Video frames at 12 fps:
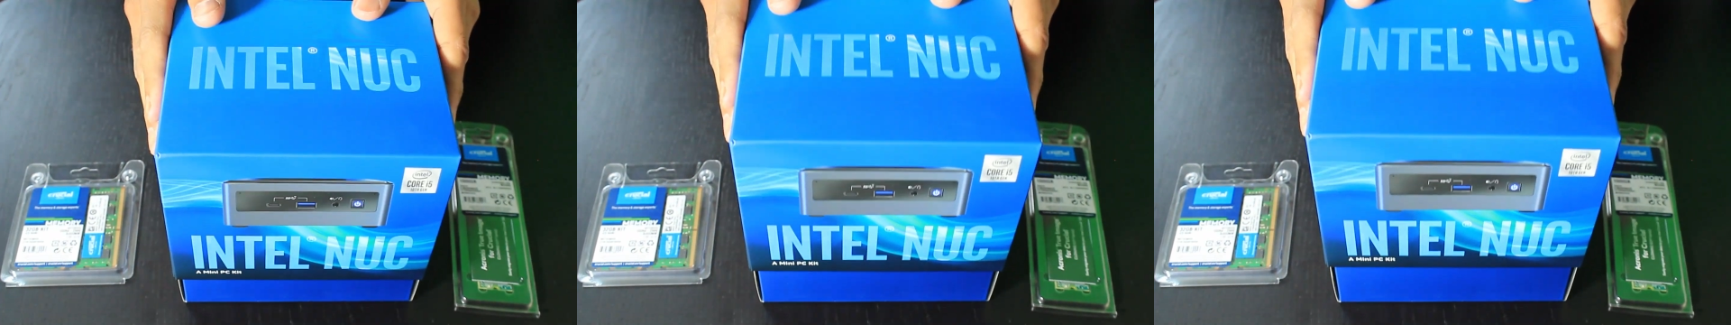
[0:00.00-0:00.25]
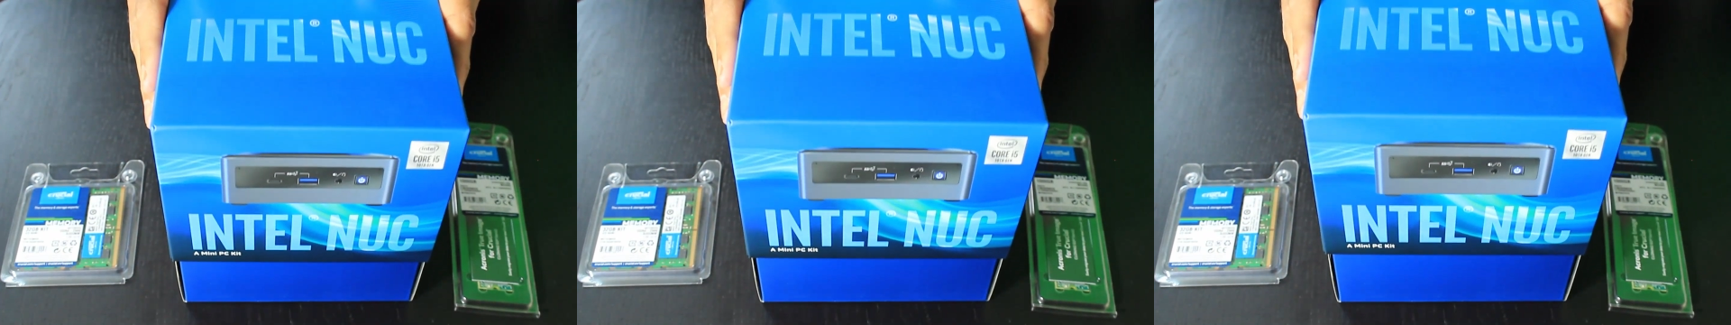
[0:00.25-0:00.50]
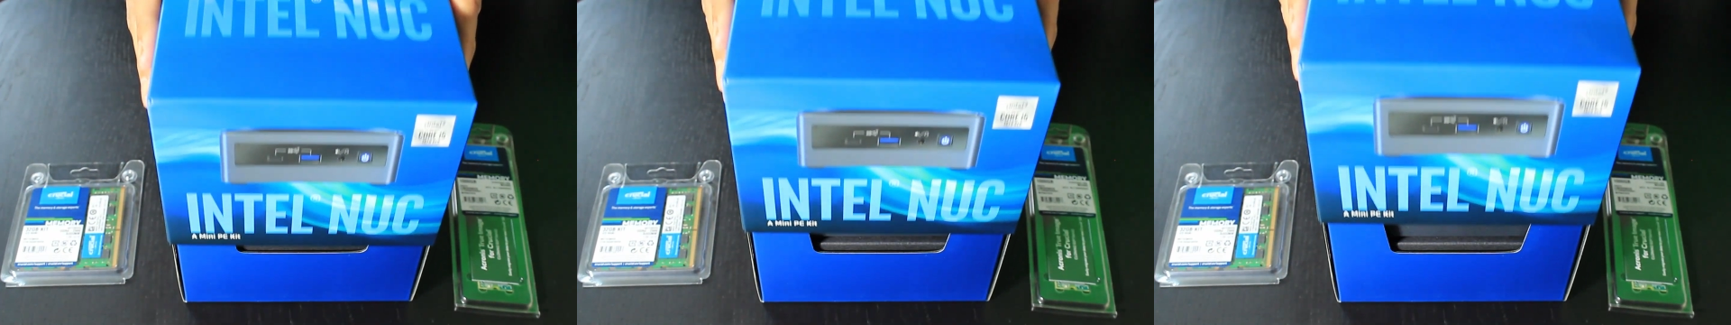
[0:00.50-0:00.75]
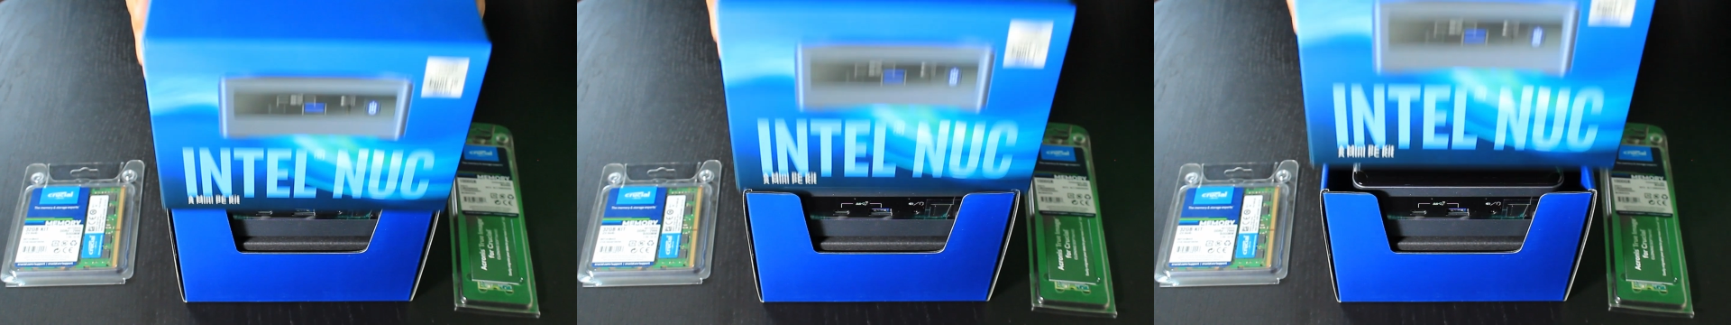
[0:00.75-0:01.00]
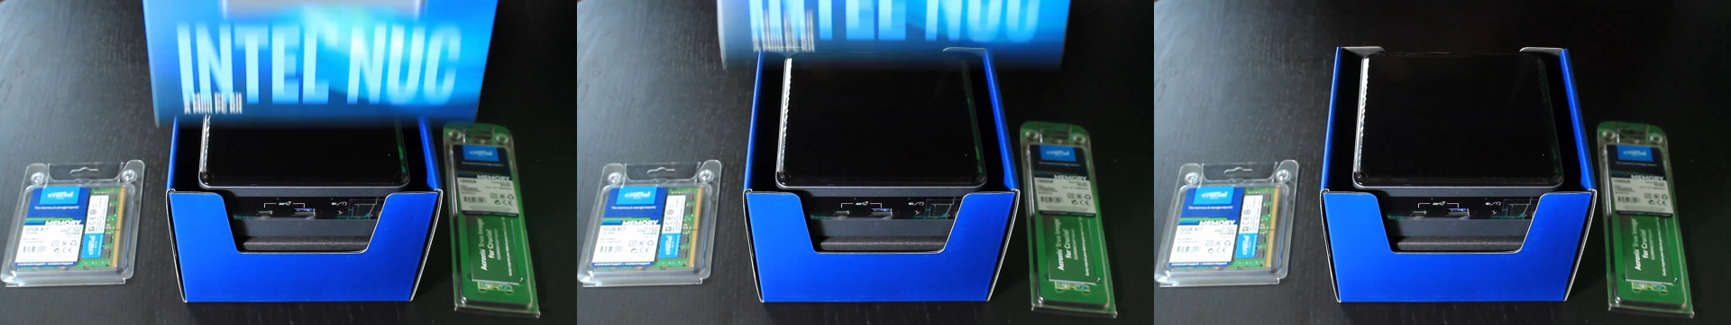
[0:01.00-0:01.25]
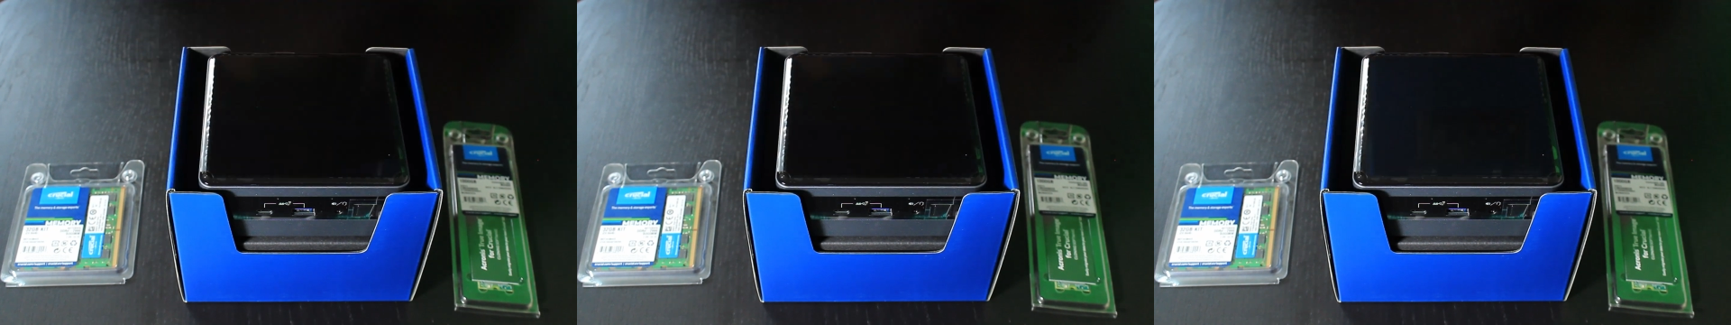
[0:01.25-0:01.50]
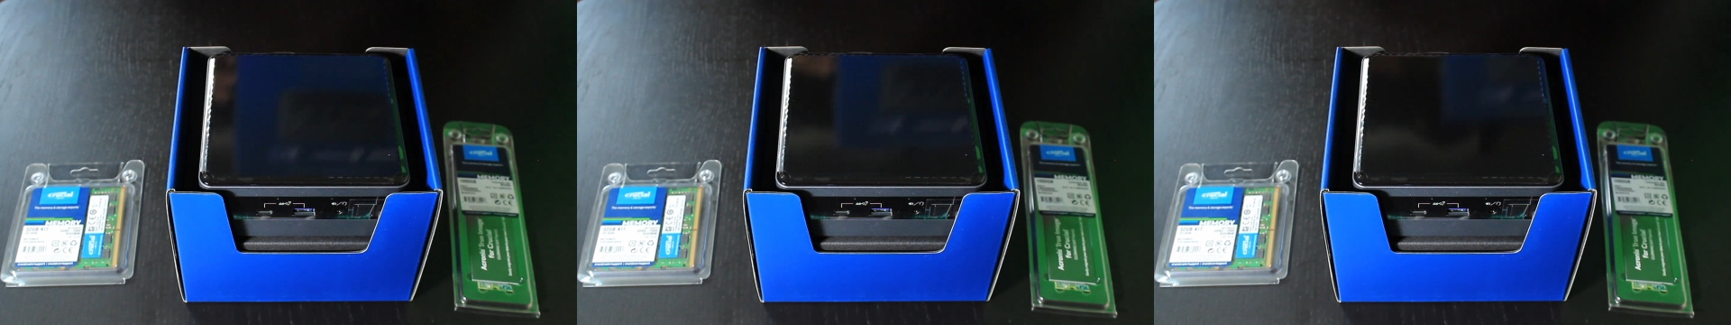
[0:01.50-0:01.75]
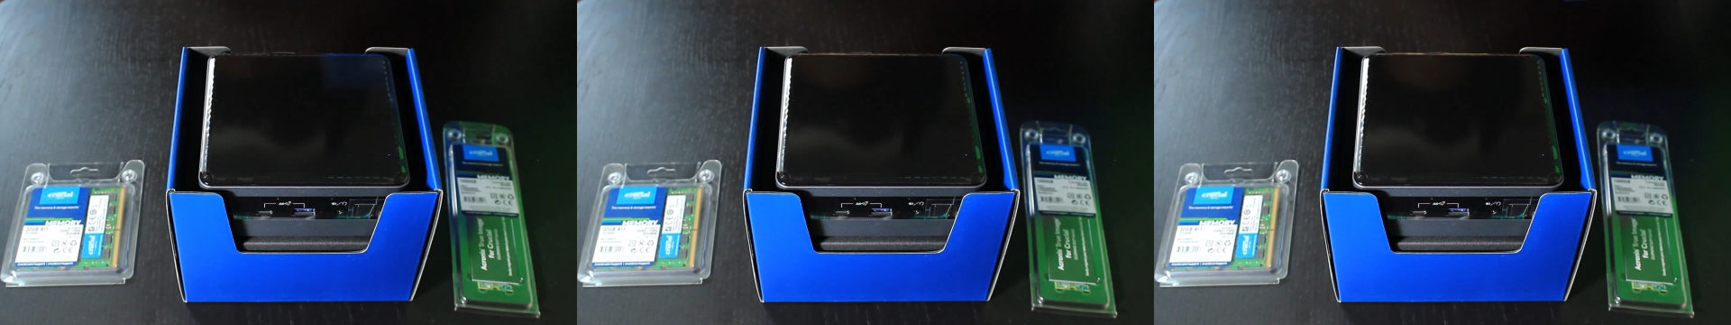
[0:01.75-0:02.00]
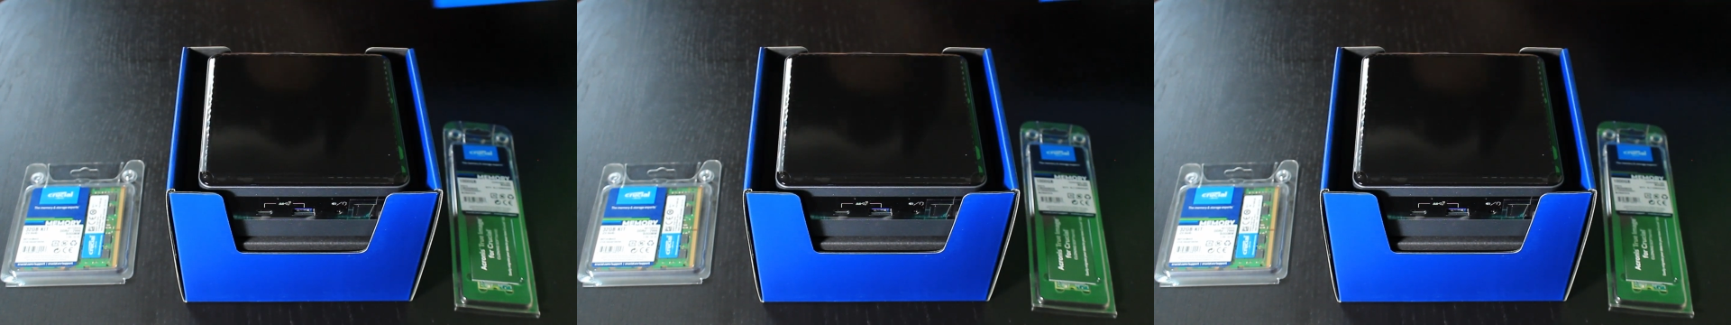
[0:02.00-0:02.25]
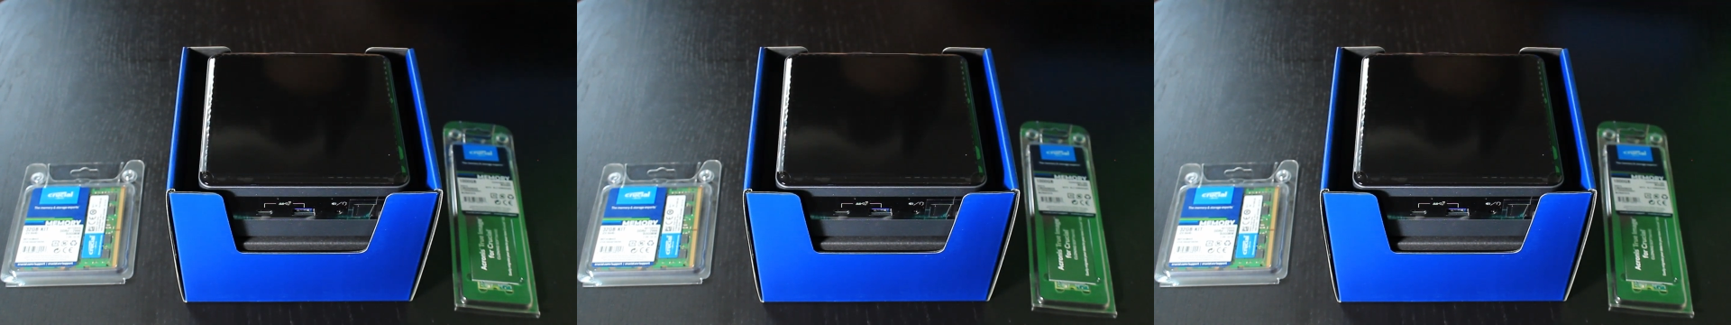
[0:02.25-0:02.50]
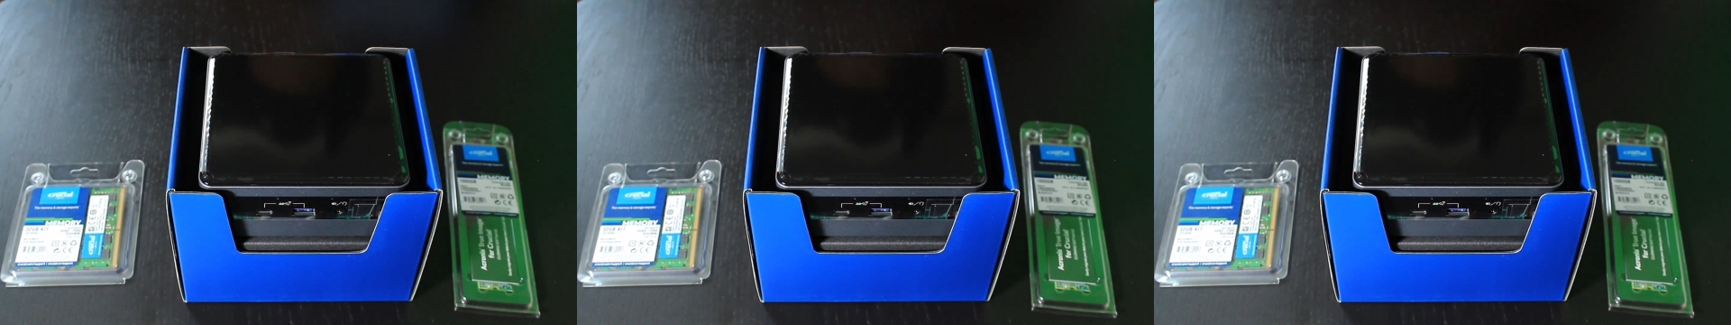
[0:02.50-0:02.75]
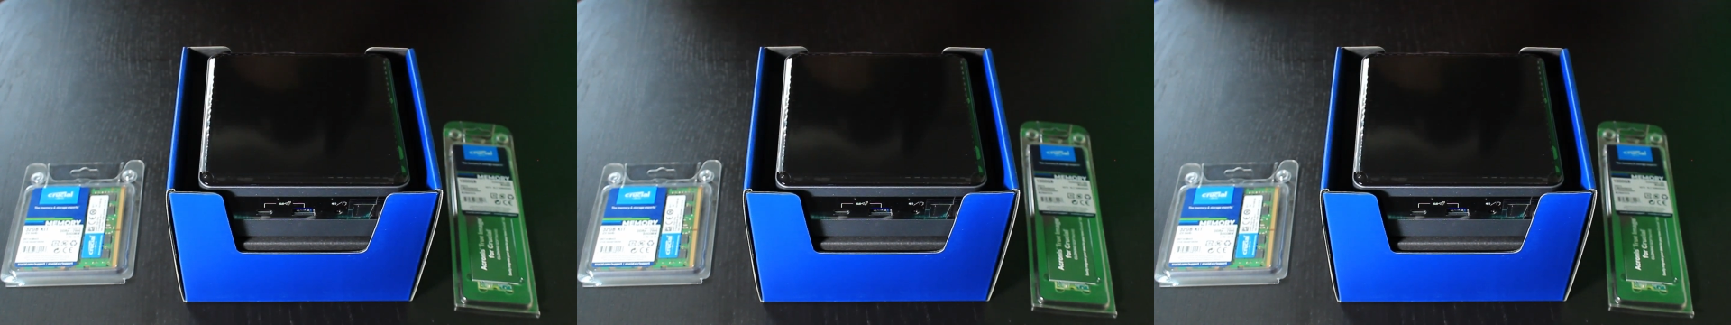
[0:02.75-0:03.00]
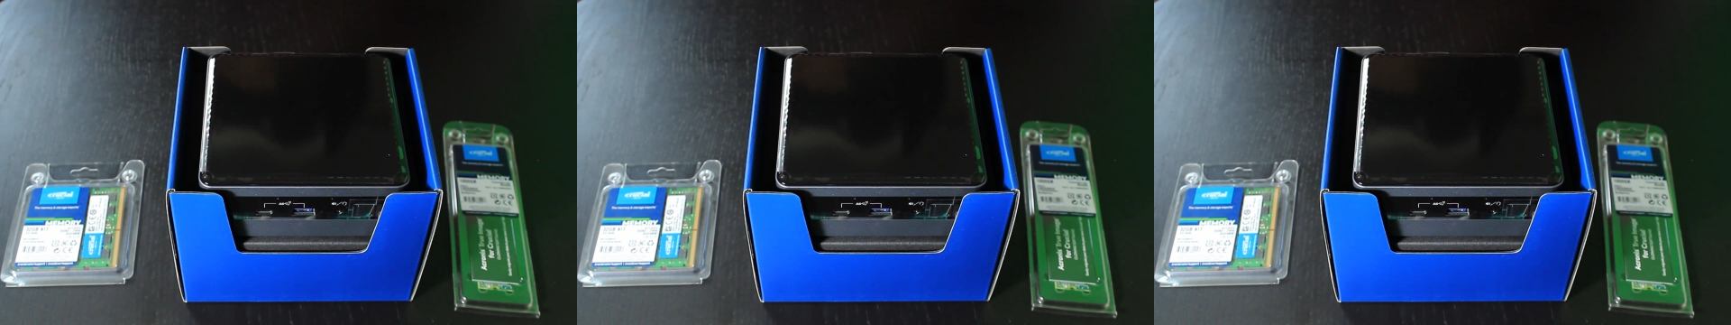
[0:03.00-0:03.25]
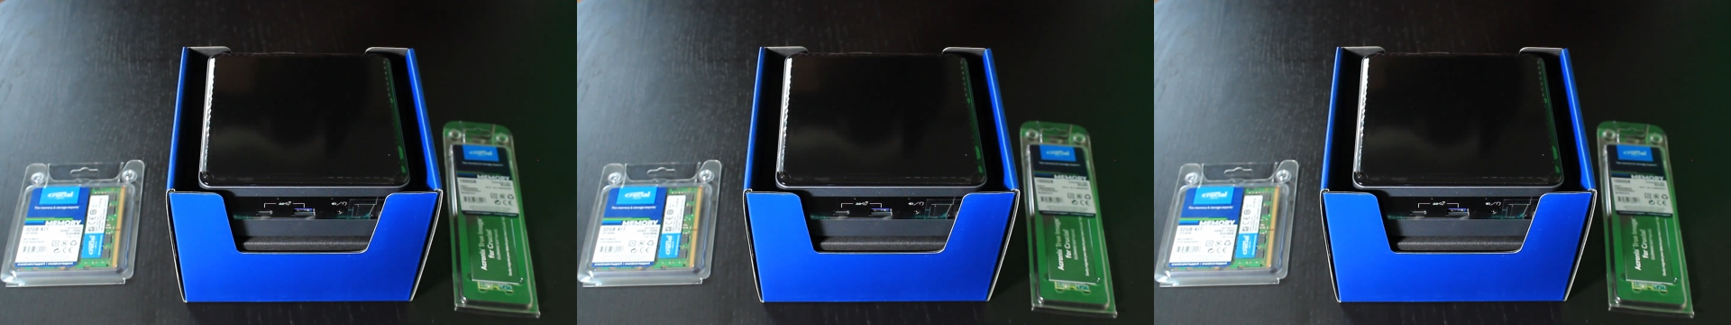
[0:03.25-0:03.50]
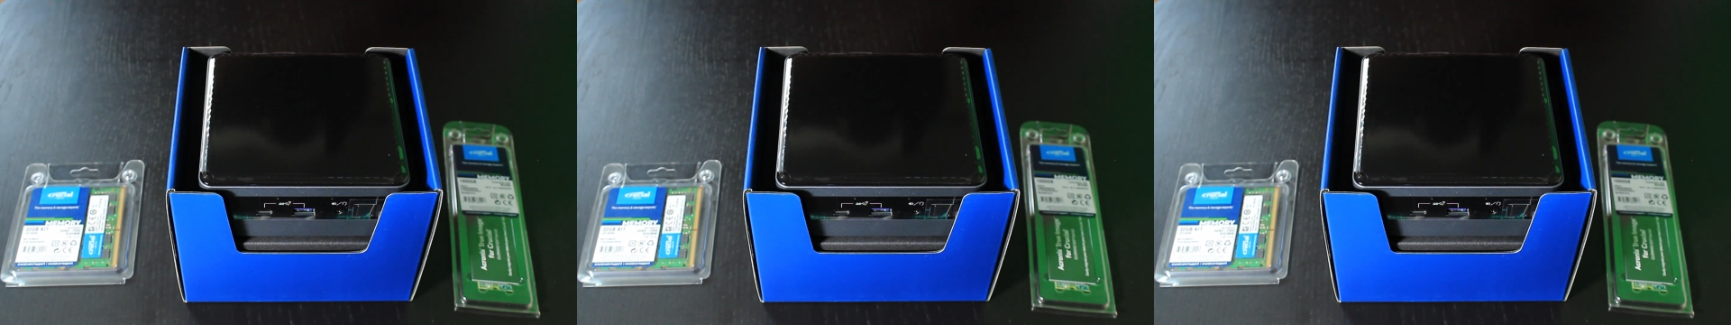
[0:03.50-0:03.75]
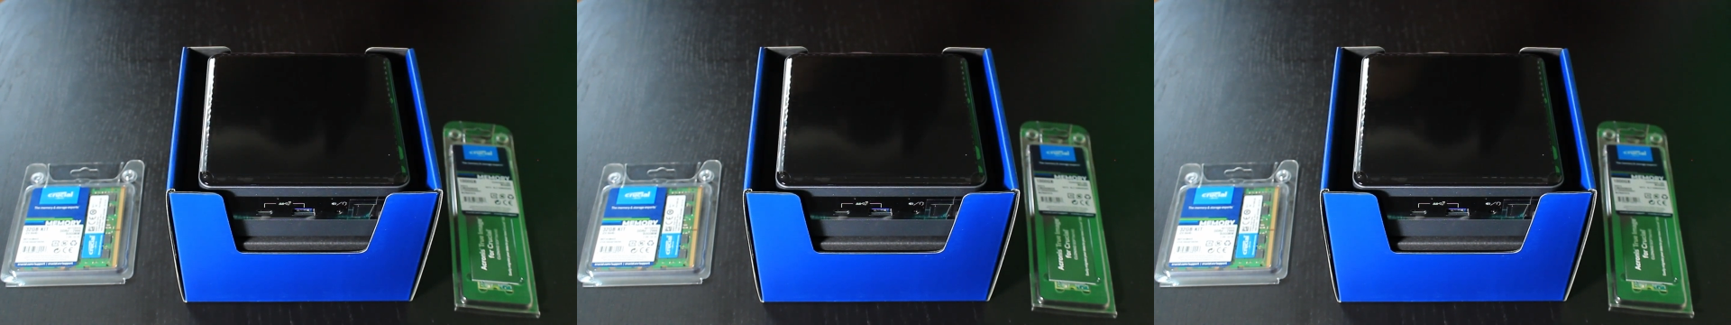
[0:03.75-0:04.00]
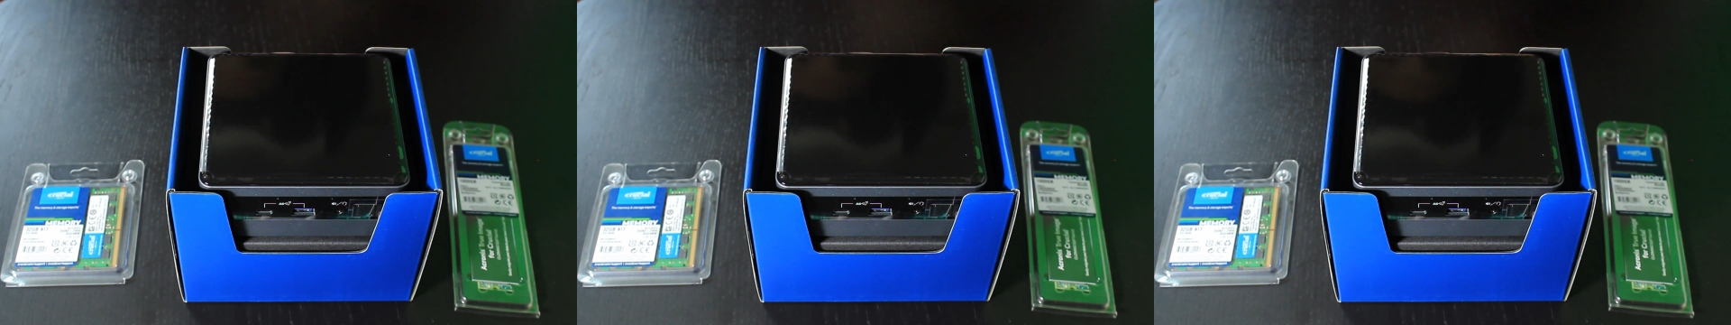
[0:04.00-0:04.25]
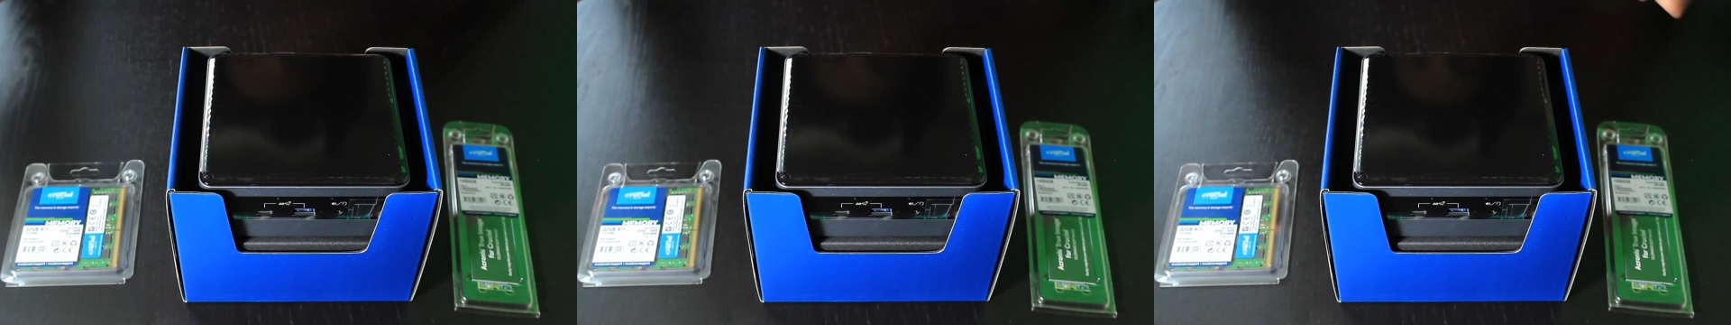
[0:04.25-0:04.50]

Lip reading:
(no speaker visible)